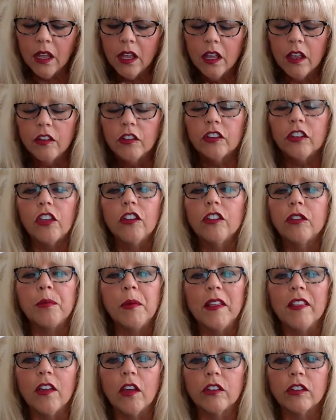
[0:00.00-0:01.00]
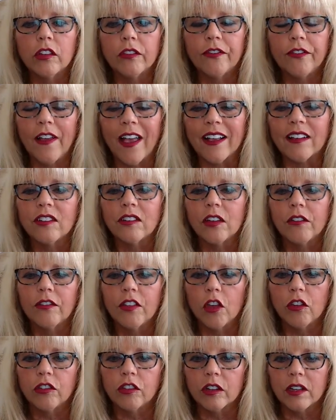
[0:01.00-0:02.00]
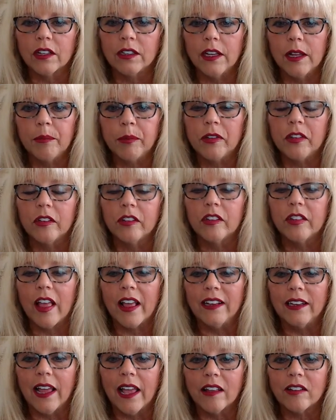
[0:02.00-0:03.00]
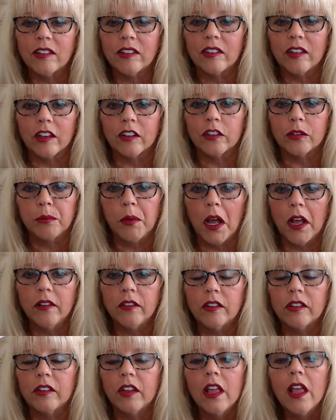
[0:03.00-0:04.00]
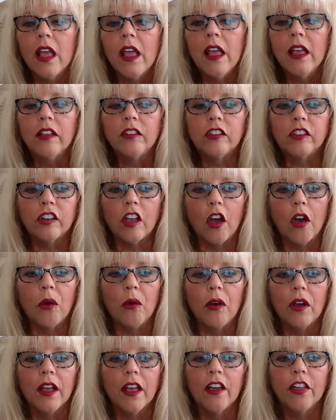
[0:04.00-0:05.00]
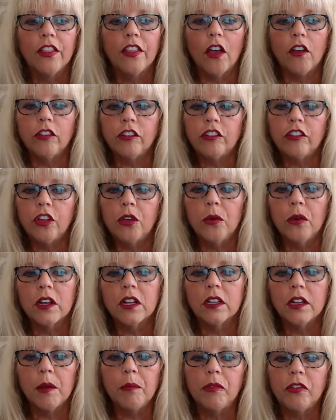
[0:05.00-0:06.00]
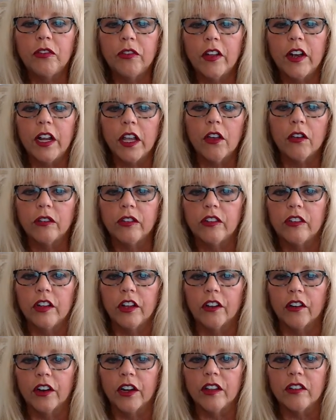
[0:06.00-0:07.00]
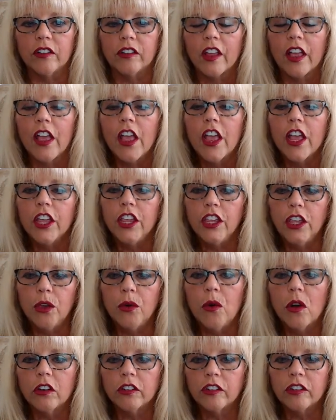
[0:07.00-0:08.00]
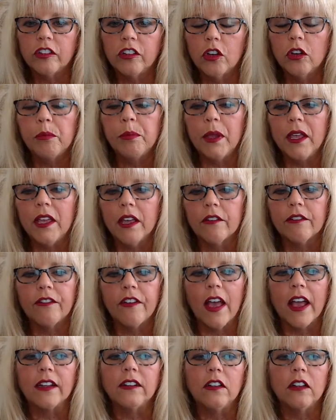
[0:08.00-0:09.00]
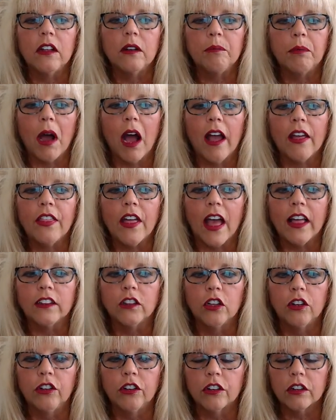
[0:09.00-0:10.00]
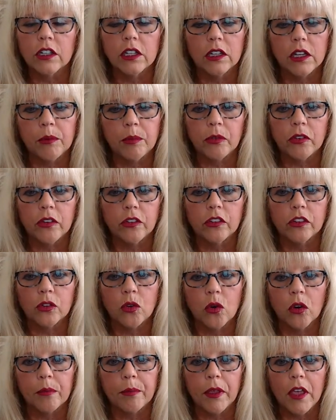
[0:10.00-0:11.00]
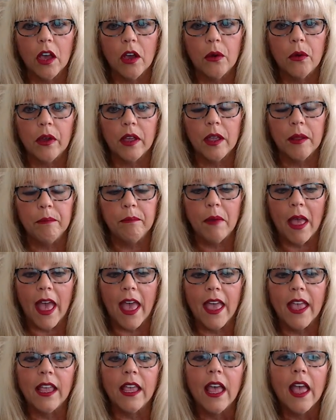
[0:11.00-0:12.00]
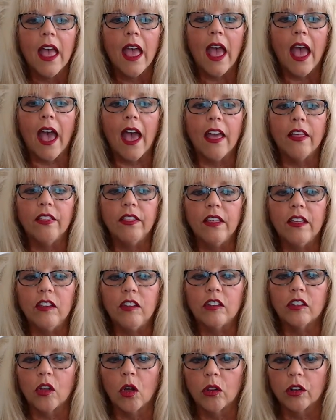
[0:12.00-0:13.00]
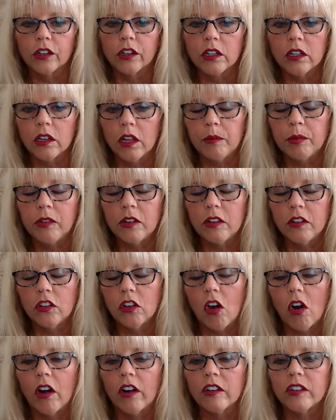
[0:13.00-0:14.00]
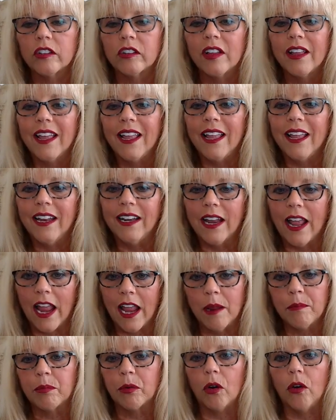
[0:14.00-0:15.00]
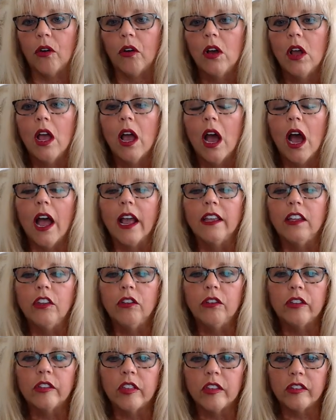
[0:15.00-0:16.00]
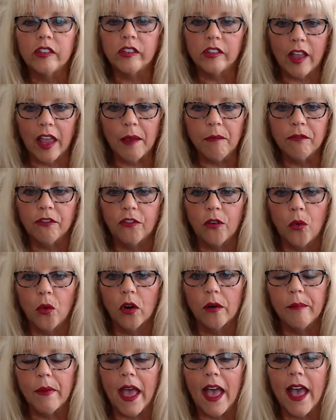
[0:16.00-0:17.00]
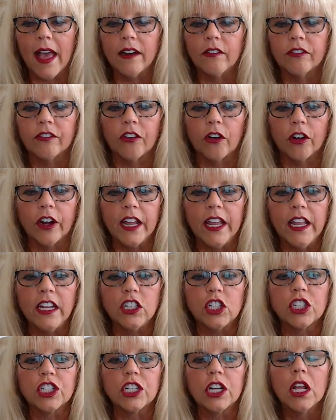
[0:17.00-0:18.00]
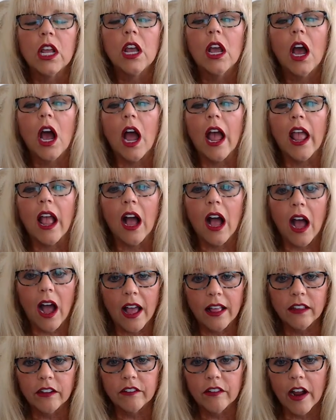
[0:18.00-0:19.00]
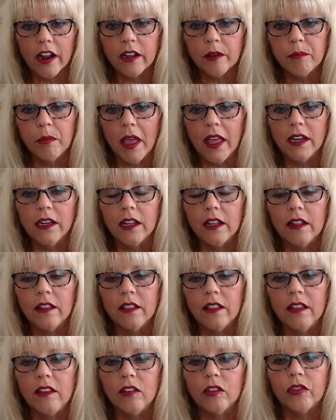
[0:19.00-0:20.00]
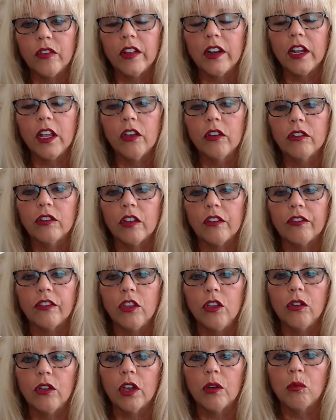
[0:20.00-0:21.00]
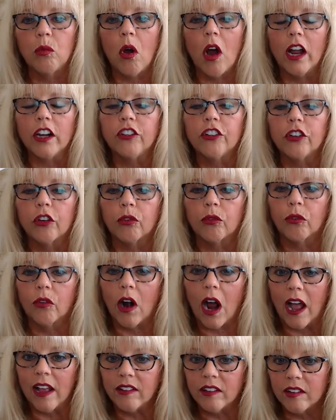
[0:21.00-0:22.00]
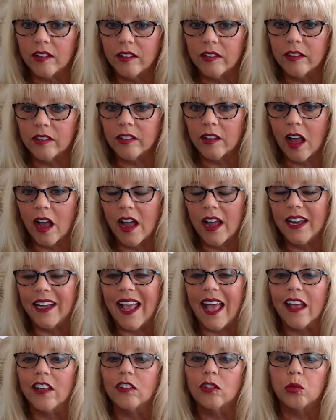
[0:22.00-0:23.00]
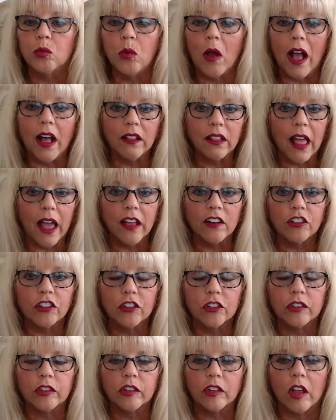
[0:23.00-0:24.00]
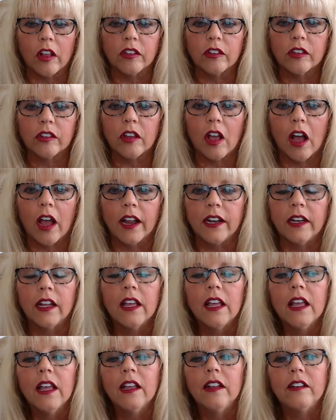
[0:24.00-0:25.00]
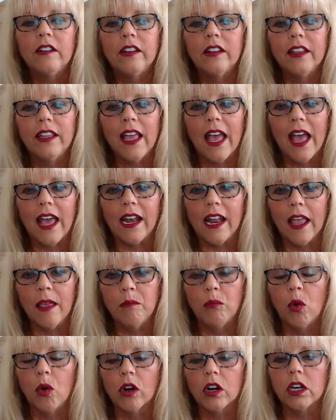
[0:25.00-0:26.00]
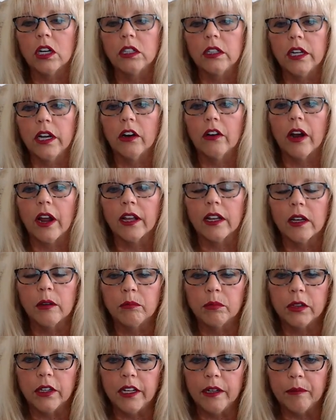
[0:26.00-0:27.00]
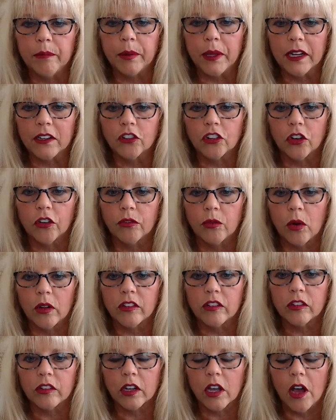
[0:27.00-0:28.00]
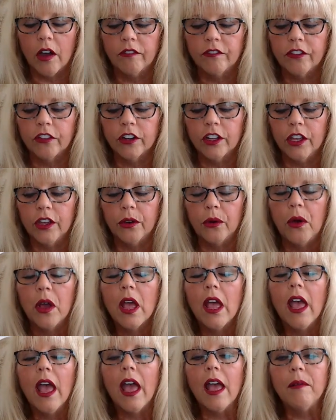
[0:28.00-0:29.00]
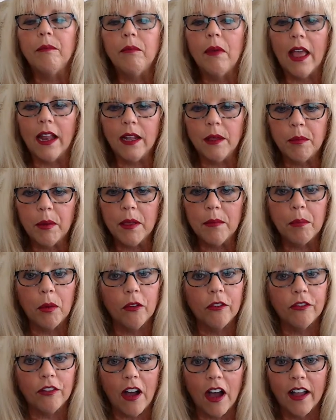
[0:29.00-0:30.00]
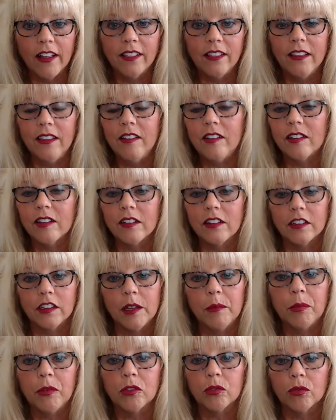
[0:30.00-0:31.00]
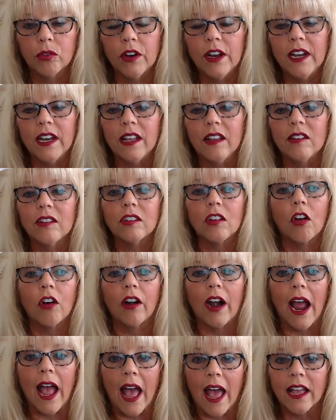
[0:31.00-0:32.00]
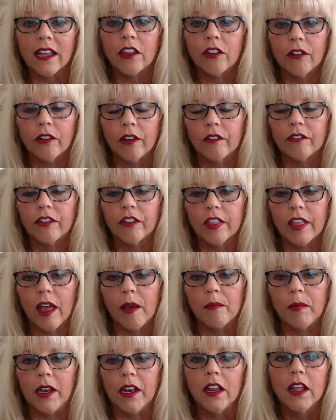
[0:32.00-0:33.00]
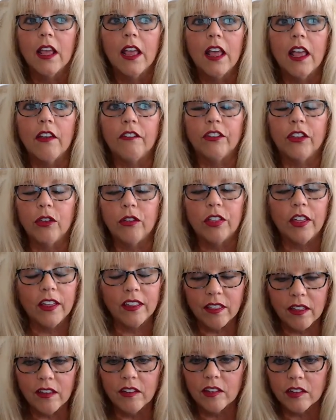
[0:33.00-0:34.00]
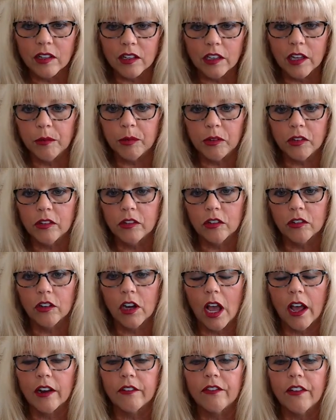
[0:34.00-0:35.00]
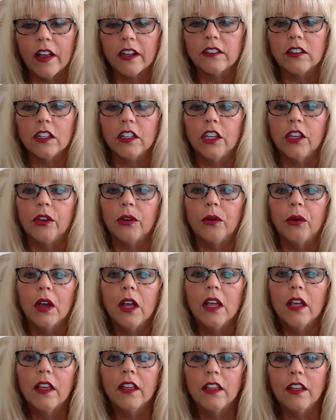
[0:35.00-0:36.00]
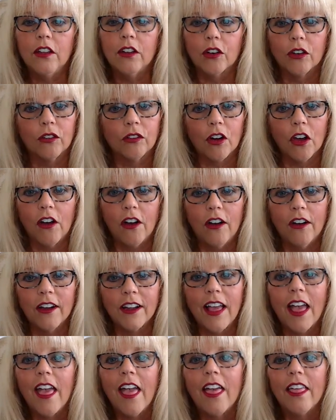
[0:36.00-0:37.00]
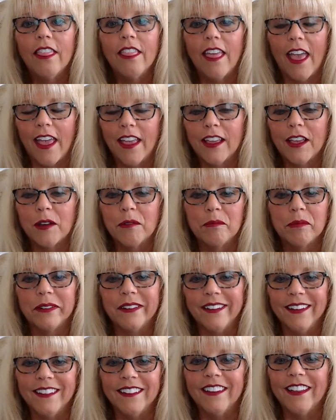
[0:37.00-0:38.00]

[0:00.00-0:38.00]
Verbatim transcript: excuse me, those effects of those eclipses, they last six months. So those two eclipse video series, you are still being affected by that lunar eclipse in Scorpio in May and the solar eclipse in Taurus in April. I use the same format for each I highly recommend in these videos if you can watch your rising sign as well as your sun sign to get a more clear and complete picture of what's to come for you. And many people find these eclipse readings are accurate for them. And if you think these eclipses are not affecting you, you're wrong. They completely